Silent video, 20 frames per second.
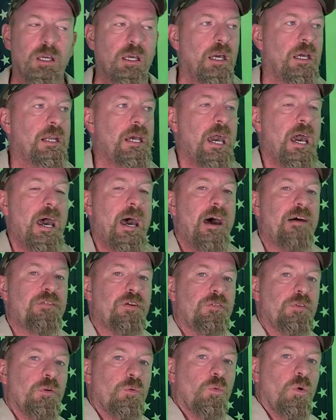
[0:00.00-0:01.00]
and have
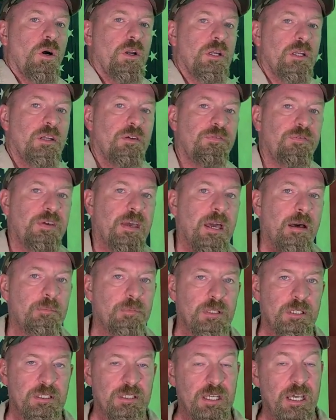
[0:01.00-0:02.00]
everyone in the
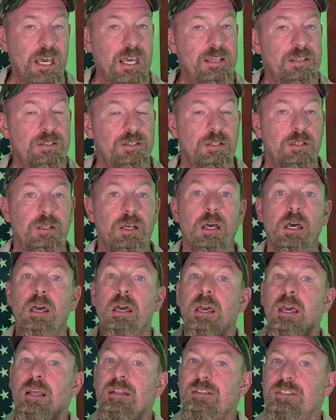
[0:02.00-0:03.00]
family taste it
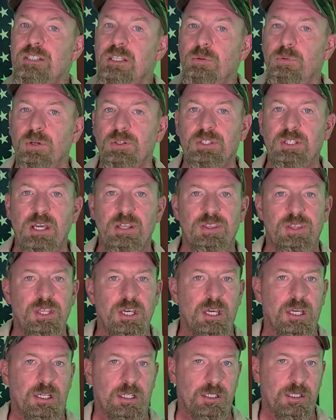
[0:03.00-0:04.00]
and see what they
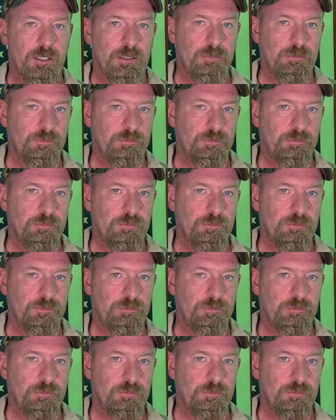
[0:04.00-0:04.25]
think.